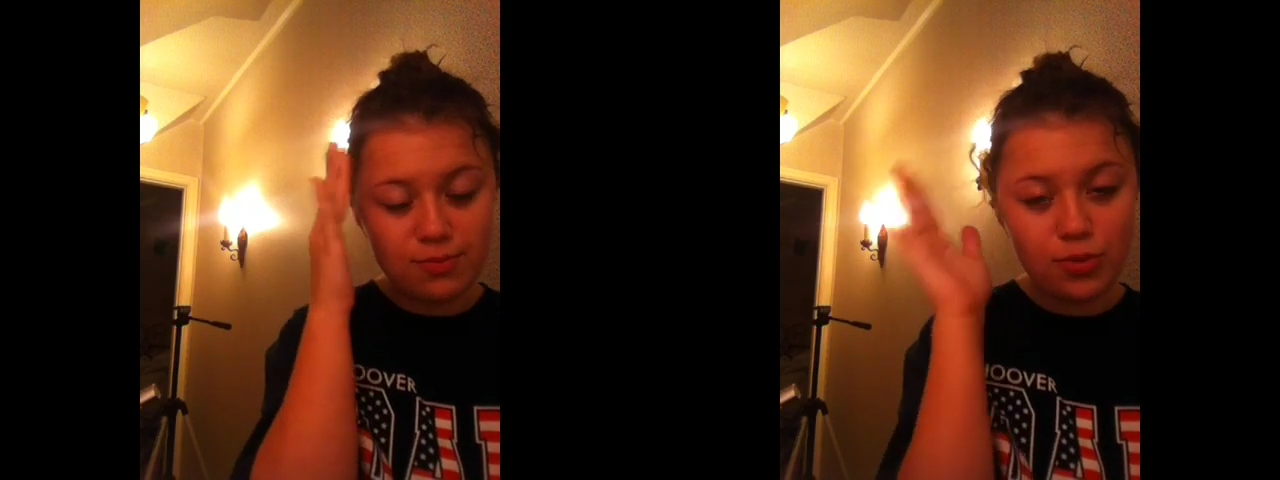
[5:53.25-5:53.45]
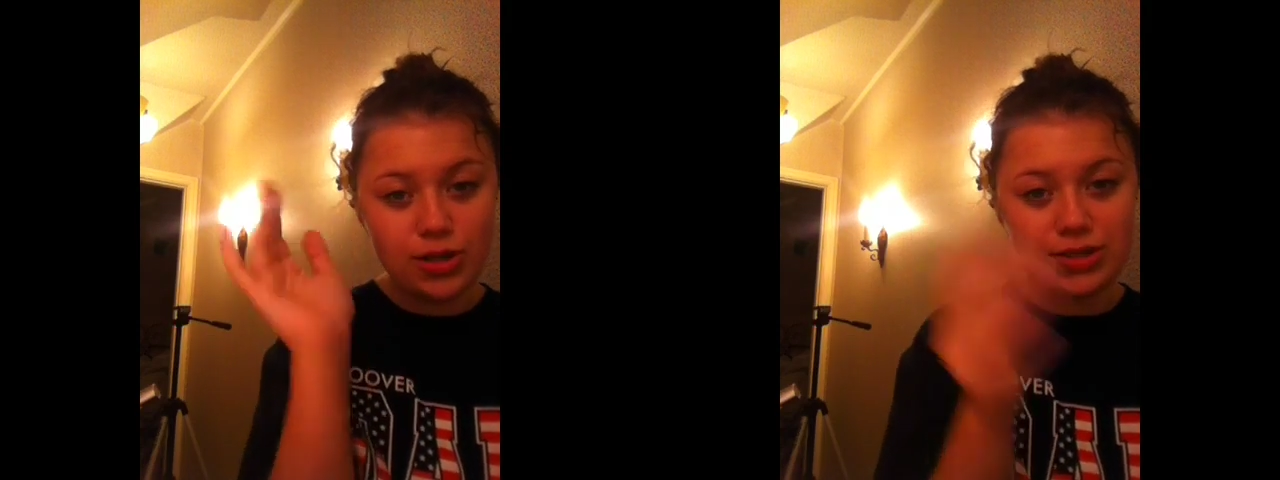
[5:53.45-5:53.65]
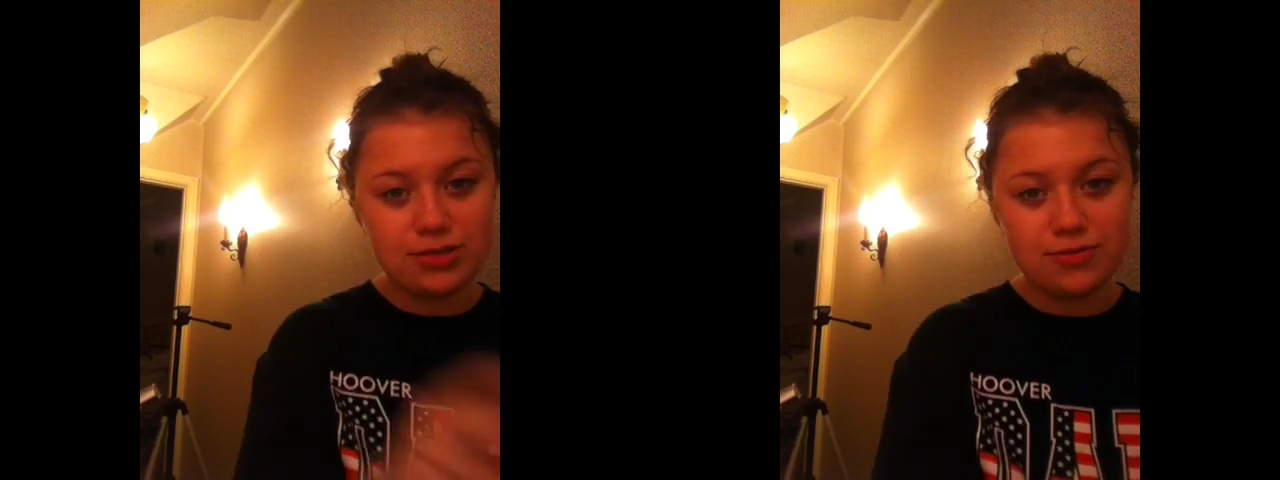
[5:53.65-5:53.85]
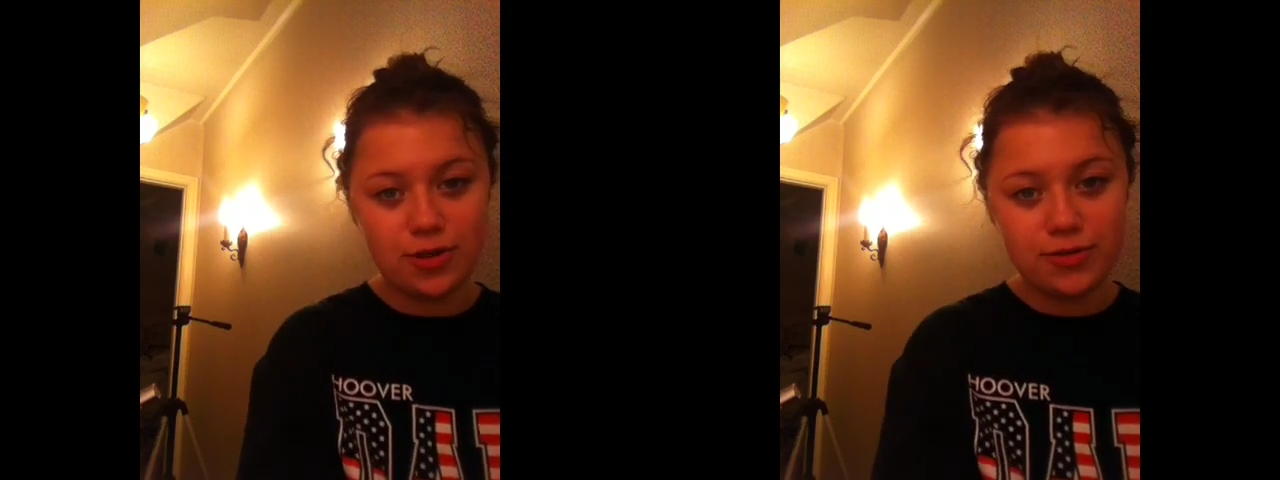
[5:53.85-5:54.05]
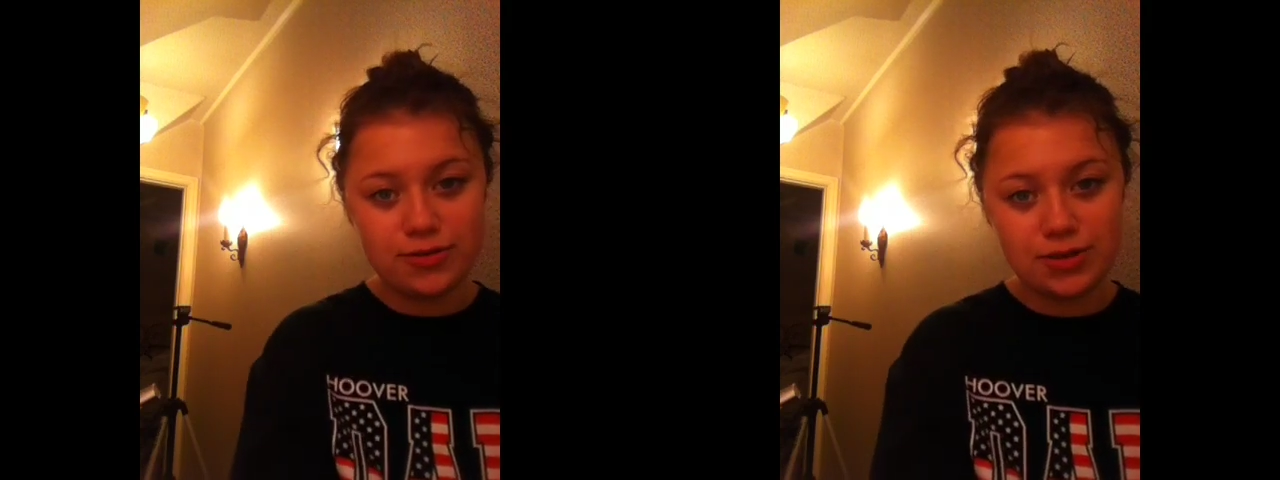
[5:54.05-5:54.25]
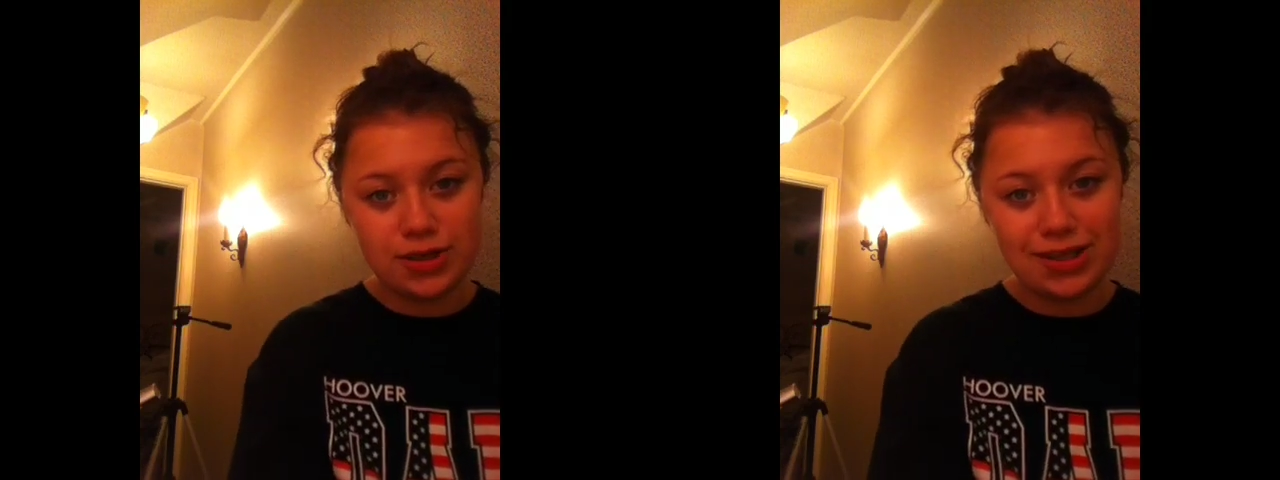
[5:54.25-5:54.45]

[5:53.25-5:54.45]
brains evolved,